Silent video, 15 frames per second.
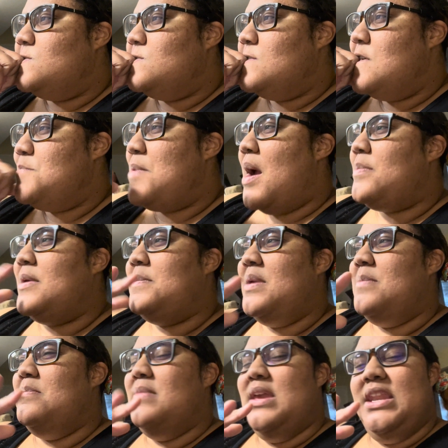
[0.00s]
He'd probably be
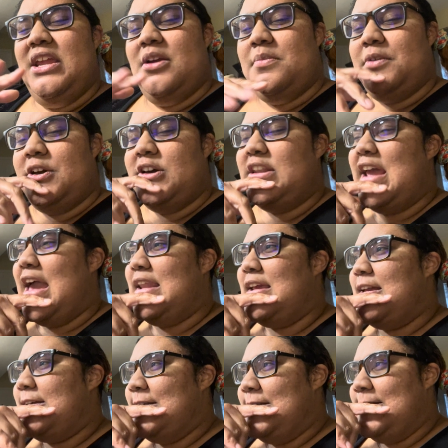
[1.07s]
medium good at
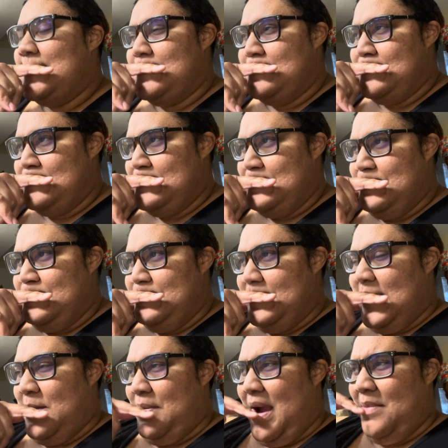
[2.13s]
it.
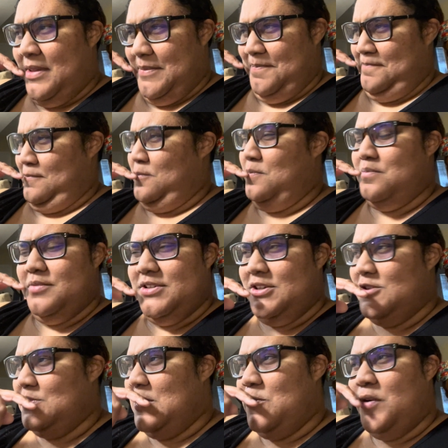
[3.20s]
He probably,
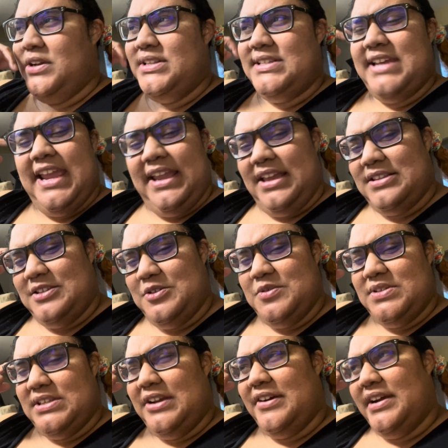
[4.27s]
wouldn't take it too
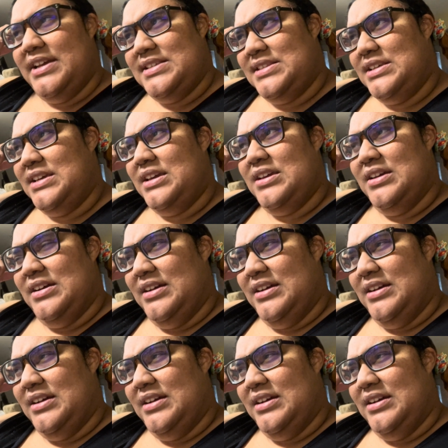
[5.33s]
seriously.